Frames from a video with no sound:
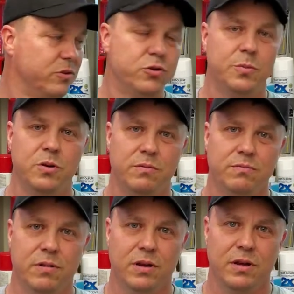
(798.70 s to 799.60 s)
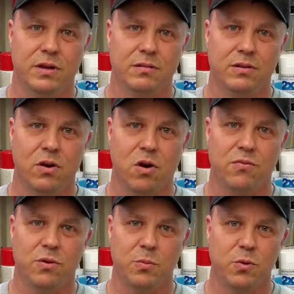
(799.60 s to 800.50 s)
Tribute car
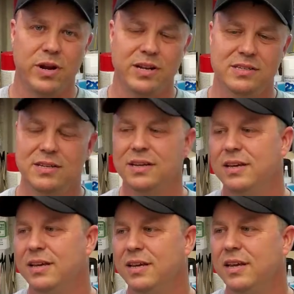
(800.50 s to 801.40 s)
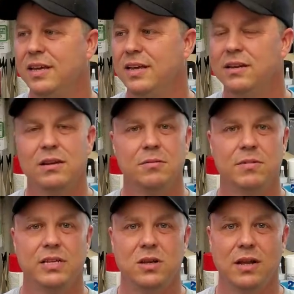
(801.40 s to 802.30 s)
for the Marines. And
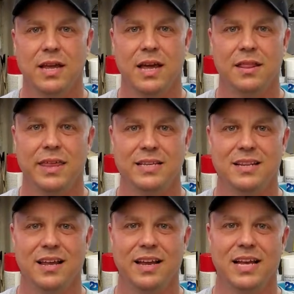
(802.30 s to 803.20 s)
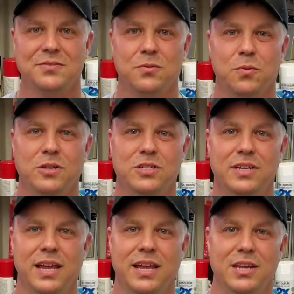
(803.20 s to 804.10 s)
that's all I got. Thanks a lot, guys, for
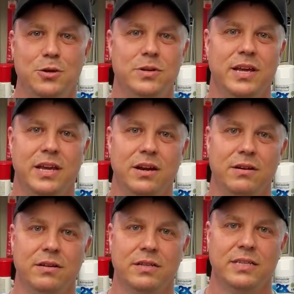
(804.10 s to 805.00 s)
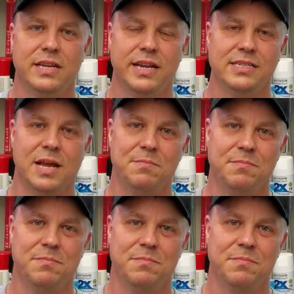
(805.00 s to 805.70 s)
watching. And you take care. See you next time.